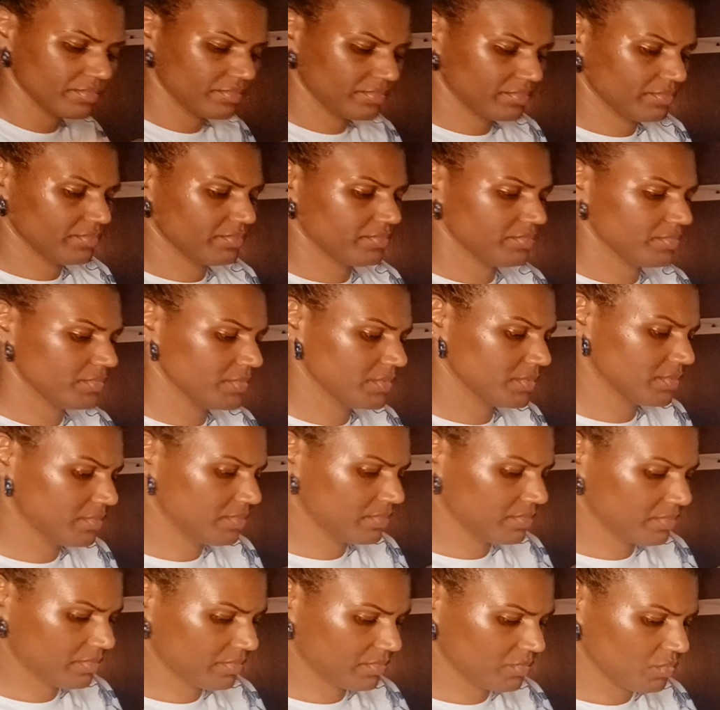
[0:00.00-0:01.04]
What
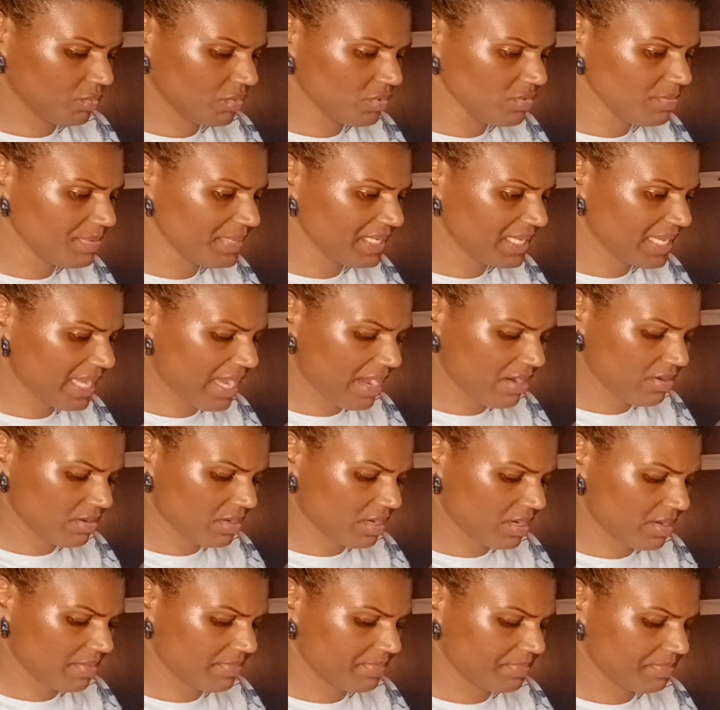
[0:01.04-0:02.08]
will be the
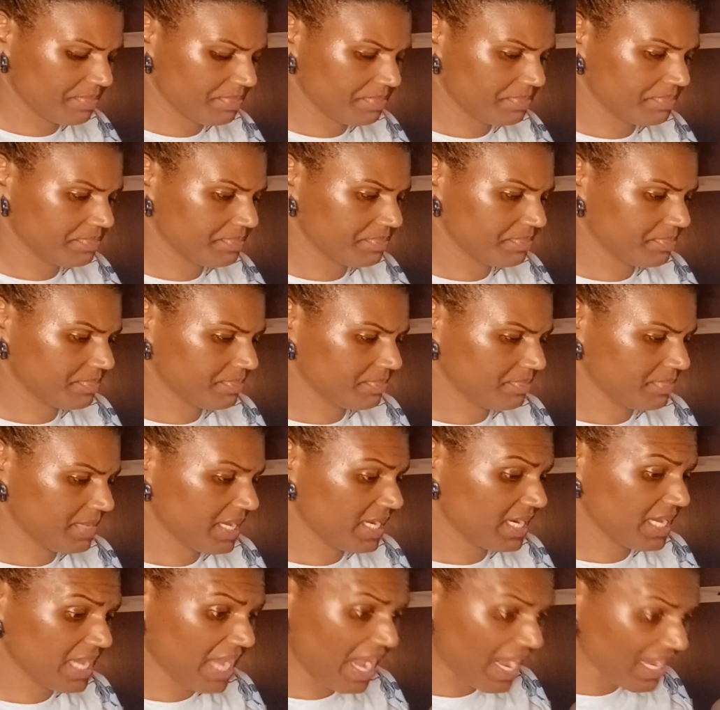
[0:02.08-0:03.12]
outcome?
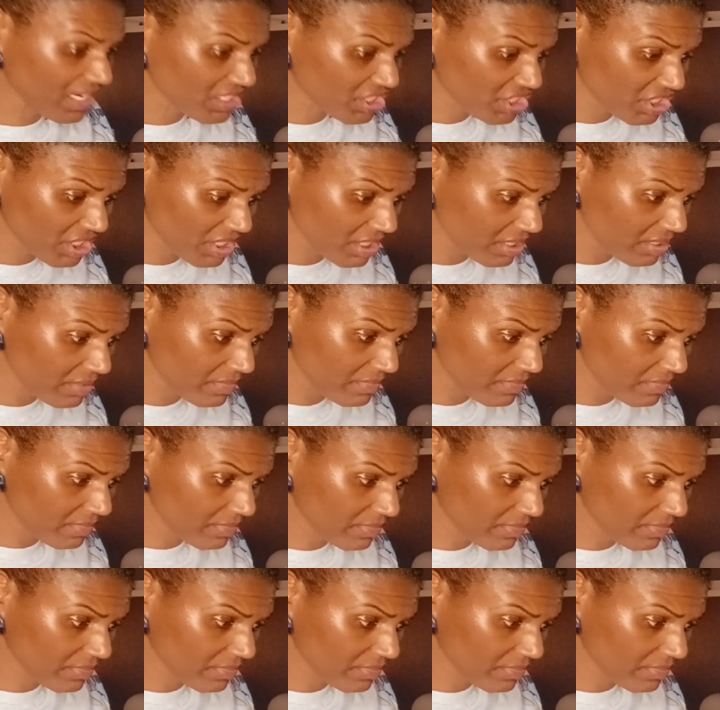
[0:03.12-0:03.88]
Any action?